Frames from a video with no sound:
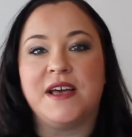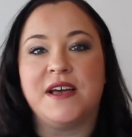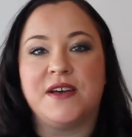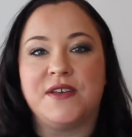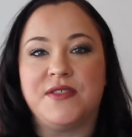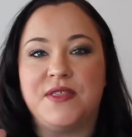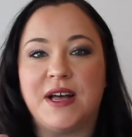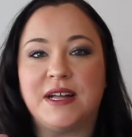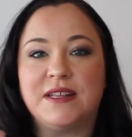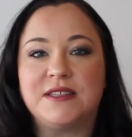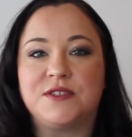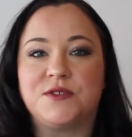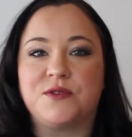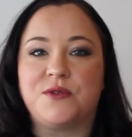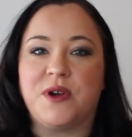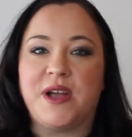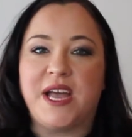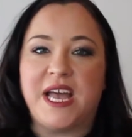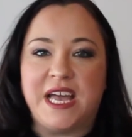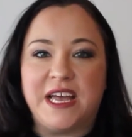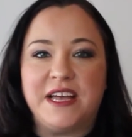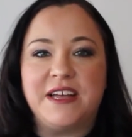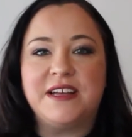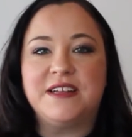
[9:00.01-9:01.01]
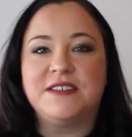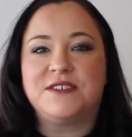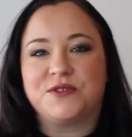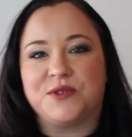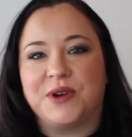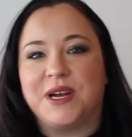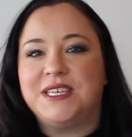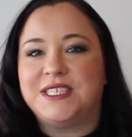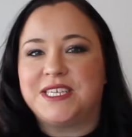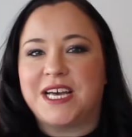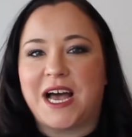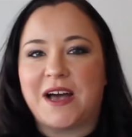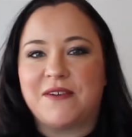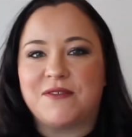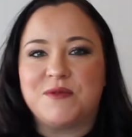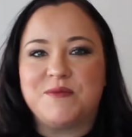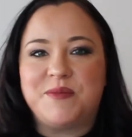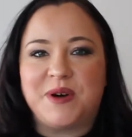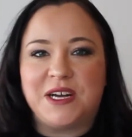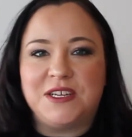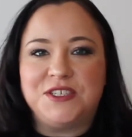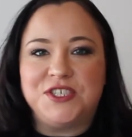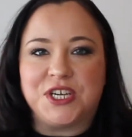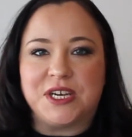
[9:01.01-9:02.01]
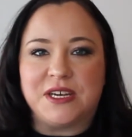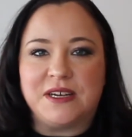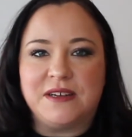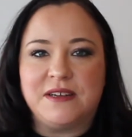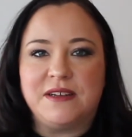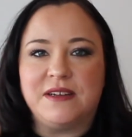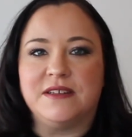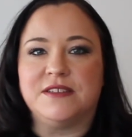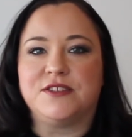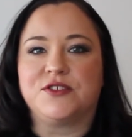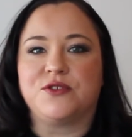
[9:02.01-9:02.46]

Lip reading: That's great. It's great to have a budget. It's